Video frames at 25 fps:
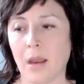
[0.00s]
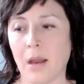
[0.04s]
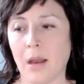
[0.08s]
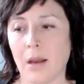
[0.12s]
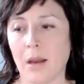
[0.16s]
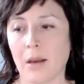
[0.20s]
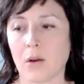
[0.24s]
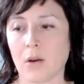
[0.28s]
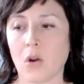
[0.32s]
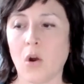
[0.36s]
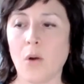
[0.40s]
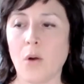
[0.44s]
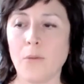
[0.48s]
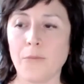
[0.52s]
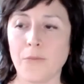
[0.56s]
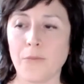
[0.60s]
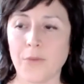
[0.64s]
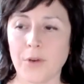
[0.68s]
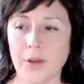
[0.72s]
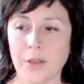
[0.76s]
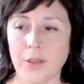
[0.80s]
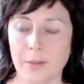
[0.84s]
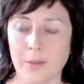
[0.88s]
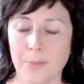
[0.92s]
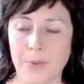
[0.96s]
uh,
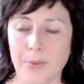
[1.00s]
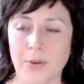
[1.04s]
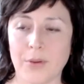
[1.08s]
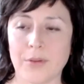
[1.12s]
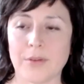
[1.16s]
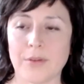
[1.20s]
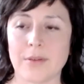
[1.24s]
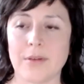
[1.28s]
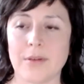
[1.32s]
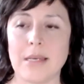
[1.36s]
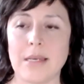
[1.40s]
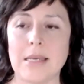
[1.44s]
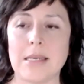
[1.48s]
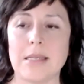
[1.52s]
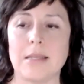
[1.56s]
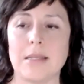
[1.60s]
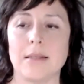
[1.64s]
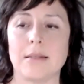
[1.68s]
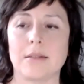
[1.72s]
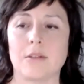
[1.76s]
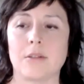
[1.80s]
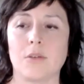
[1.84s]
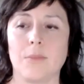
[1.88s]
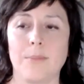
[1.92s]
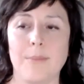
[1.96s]
confident the person
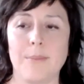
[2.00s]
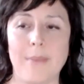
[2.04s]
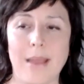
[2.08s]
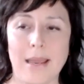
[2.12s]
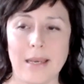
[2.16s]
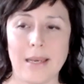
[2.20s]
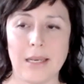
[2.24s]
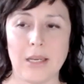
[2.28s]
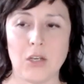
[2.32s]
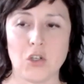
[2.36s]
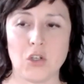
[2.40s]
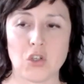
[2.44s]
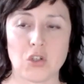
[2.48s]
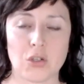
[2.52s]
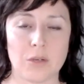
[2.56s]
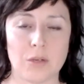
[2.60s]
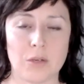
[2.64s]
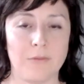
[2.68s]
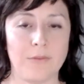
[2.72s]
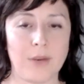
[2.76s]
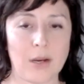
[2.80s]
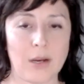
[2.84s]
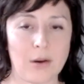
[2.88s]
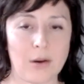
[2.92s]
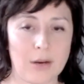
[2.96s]
is to manage
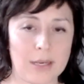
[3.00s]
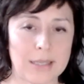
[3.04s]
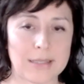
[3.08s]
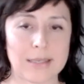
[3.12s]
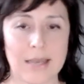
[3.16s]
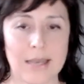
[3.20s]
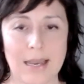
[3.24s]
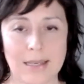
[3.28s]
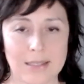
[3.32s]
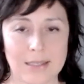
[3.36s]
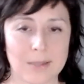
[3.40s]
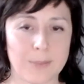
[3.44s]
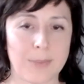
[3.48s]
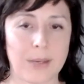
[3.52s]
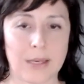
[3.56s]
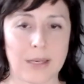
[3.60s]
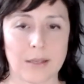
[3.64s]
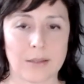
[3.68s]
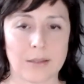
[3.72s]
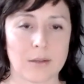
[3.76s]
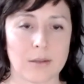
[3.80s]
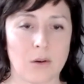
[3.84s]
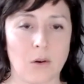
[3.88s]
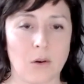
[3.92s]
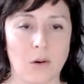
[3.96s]
various
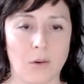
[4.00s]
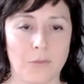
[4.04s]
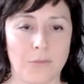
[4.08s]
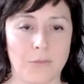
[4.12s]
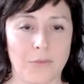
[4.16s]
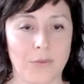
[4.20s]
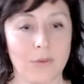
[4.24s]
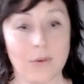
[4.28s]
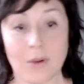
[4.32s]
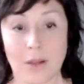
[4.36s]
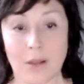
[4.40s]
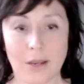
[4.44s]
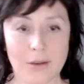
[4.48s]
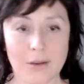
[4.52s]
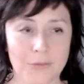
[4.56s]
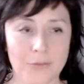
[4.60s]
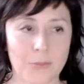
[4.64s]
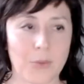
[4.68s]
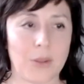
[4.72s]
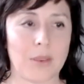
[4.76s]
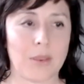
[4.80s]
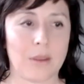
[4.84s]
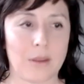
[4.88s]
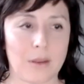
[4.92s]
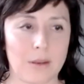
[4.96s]
aspects of life
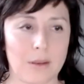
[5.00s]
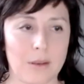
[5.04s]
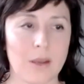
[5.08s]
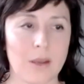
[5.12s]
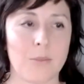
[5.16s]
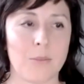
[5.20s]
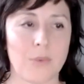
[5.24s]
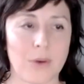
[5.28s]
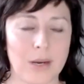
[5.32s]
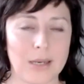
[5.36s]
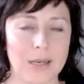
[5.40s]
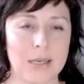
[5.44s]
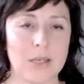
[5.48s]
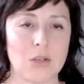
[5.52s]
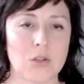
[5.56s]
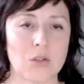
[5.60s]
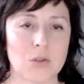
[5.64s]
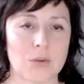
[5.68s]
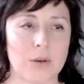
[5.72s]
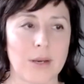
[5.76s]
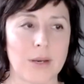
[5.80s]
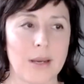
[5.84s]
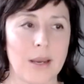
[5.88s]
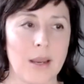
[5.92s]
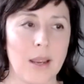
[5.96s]
with a, a brain
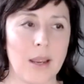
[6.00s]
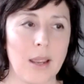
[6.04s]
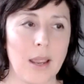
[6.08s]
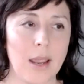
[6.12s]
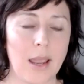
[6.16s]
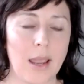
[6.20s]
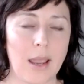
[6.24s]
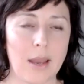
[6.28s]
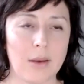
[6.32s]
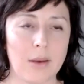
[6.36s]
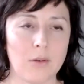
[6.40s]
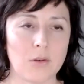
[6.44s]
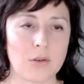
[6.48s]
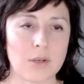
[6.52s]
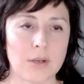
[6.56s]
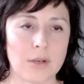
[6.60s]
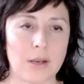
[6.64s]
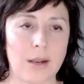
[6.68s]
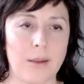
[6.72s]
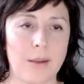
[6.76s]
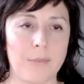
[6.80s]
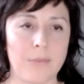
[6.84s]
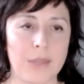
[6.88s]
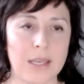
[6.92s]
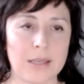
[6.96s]
injury and
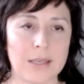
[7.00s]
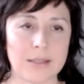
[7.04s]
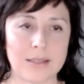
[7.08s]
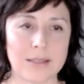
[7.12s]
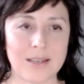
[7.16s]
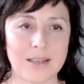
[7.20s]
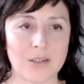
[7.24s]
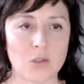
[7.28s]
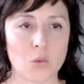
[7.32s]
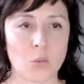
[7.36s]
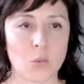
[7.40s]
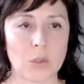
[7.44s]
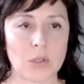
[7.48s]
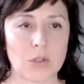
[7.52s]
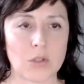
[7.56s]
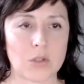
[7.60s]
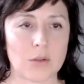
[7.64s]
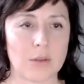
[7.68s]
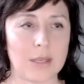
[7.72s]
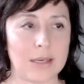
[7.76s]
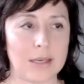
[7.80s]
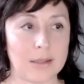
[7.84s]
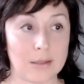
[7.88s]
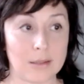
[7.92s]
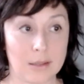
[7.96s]
um, the extent to which
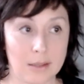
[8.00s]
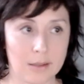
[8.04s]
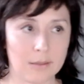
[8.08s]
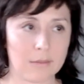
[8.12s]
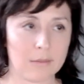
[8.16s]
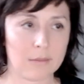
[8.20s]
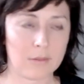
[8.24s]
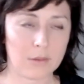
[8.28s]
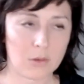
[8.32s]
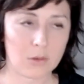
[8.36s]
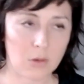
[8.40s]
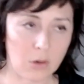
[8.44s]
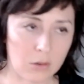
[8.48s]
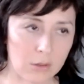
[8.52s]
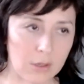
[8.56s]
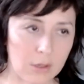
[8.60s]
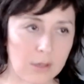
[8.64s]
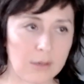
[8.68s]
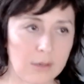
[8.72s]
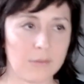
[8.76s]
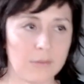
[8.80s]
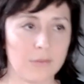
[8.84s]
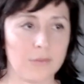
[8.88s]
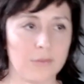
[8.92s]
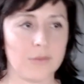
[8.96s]
things like
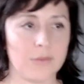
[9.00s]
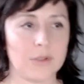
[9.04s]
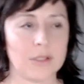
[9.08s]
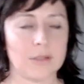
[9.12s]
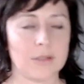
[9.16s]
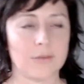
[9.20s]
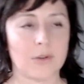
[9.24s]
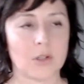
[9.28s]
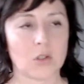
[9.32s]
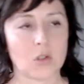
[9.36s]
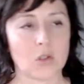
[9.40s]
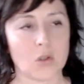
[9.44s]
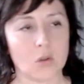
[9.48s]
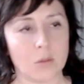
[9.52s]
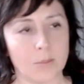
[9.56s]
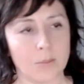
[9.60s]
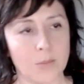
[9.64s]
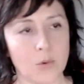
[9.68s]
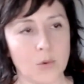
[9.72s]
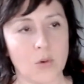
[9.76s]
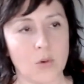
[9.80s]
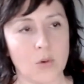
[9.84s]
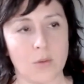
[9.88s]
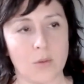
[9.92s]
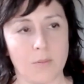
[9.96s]
cognitive dysfunction or
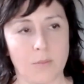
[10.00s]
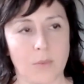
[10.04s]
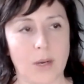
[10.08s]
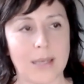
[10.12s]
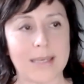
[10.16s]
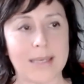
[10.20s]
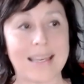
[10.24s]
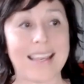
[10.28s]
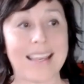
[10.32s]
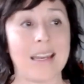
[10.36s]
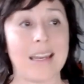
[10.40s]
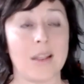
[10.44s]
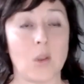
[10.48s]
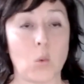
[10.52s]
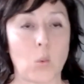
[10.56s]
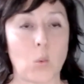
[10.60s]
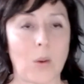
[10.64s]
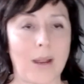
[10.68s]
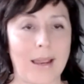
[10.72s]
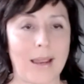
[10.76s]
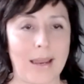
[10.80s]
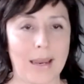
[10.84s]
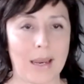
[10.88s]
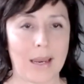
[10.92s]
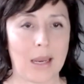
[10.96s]
mood might get in the
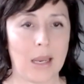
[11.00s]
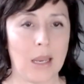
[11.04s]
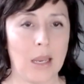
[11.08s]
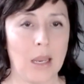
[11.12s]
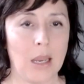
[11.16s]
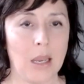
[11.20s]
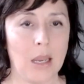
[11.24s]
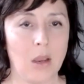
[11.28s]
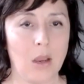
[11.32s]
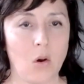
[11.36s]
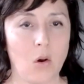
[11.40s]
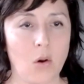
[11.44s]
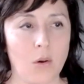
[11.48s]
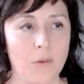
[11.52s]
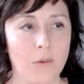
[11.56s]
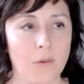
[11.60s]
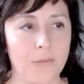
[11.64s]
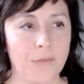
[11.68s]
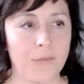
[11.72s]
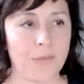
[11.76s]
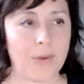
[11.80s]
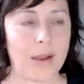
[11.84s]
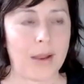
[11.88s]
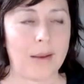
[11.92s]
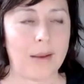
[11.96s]
way
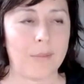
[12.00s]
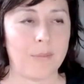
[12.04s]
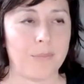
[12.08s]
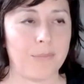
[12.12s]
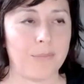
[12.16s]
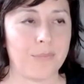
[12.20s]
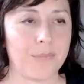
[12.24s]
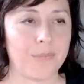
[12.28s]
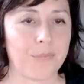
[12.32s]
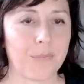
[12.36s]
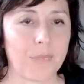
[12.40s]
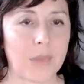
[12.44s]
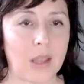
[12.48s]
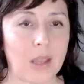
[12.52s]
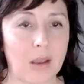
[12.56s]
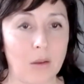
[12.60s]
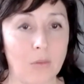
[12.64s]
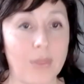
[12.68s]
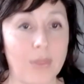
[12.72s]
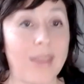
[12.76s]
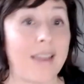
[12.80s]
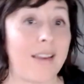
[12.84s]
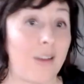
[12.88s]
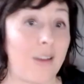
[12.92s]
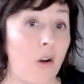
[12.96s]
of um,
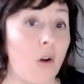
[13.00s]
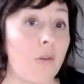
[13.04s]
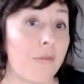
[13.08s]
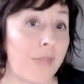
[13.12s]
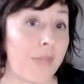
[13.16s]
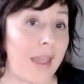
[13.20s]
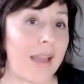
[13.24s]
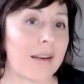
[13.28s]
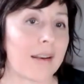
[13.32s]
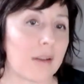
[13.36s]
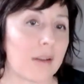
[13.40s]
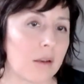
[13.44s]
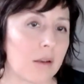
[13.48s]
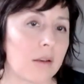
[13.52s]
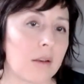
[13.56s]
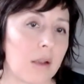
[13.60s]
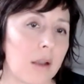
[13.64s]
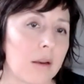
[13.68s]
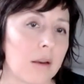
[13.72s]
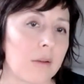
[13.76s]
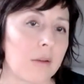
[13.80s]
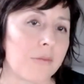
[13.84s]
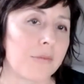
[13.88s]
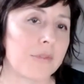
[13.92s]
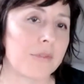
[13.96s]
that of that
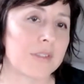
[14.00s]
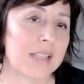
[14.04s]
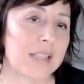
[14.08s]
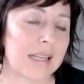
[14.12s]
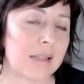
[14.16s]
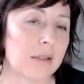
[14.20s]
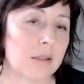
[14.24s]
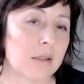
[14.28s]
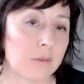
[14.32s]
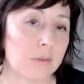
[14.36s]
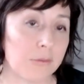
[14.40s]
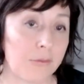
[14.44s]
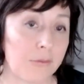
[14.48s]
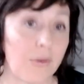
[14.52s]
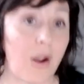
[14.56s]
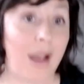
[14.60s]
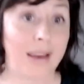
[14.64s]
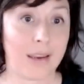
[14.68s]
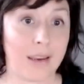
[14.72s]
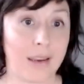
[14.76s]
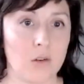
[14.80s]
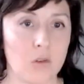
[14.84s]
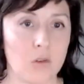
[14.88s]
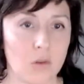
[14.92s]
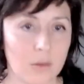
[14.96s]
kind of sense of I
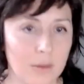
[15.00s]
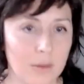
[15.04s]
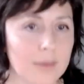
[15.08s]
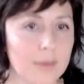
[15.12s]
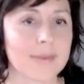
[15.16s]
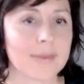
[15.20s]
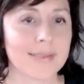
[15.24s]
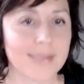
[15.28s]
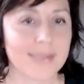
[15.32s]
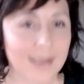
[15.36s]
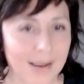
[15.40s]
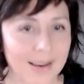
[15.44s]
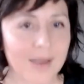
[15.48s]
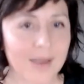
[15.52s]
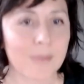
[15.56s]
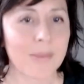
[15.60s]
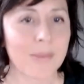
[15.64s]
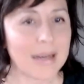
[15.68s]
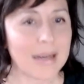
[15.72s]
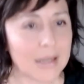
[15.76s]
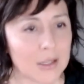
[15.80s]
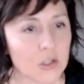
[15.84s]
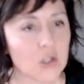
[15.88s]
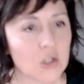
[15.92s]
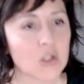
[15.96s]
can do this, I can
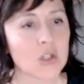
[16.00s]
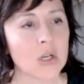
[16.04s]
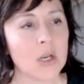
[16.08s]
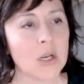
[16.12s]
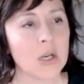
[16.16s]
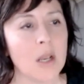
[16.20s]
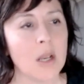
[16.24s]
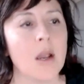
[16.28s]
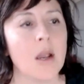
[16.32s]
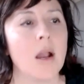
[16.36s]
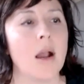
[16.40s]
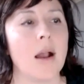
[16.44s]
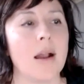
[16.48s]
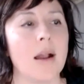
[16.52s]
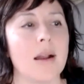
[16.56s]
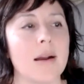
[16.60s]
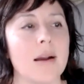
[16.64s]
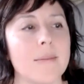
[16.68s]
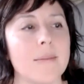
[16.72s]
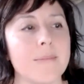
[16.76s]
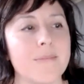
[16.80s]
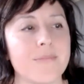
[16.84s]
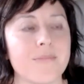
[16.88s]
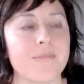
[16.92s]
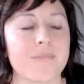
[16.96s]
manage.
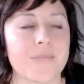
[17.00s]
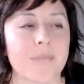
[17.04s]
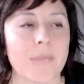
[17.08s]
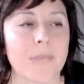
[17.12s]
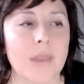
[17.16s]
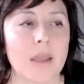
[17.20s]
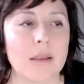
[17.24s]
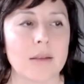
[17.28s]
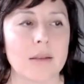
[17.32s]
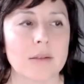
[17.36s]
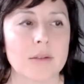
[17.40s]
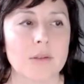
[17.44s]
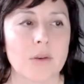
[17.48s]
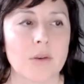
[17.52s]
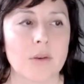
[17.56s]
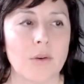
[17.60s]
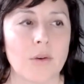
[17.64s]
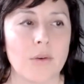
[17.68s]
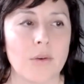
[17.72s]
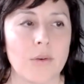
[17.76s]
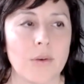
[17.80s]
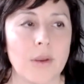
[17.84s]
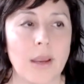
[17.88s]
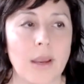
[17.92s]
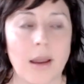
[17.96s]
Um, so
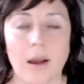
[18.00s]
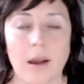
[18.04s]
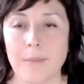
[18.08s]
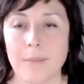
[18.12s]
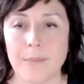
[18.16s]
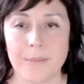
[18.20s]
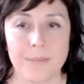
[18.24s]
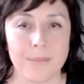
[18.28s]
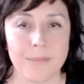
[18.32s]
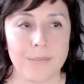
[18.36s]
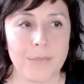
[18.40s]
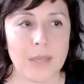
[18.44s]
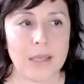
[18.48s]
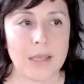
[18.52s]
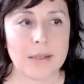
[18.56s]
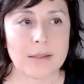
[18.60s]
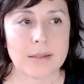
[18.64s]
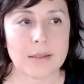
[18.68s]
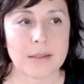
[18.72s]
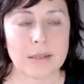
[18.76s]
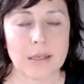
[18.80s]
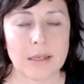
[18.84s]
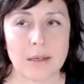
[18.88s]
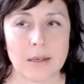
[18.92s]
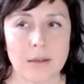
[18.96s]
yeah, um,
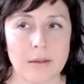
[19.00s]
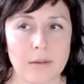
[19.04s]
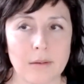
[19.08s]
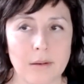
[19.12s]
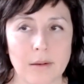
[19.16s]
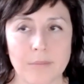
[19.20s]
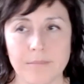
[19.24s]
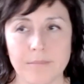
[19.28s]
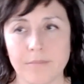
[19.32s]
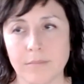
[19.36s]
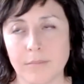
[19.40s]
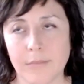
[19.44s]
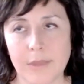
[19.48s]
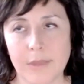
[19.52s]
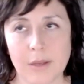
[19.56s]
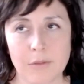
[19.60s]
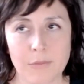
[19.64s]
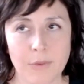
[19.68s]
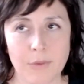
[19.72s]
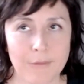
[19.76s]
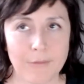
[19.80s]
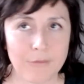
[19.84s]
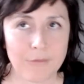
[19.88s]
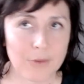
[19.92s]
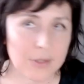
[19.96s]
it's uh, uh, the
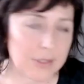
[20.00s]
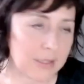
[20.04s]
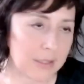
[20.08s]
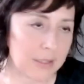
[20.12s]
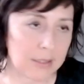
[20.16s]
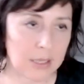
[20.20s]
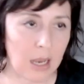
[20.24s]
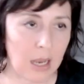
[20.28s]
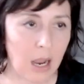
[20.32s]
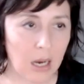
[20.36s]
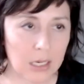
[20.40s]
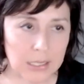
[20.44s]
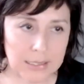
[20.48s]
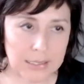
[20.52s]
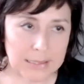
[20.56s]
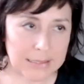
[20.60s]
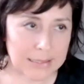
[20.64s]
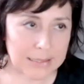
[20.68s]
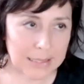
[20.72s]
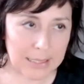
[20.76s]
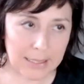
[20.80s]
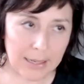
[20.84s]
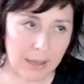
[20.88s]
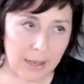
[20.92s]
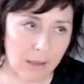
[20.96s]
reference is
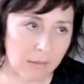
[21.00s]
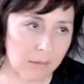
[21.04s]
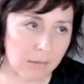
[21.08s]
Huckins et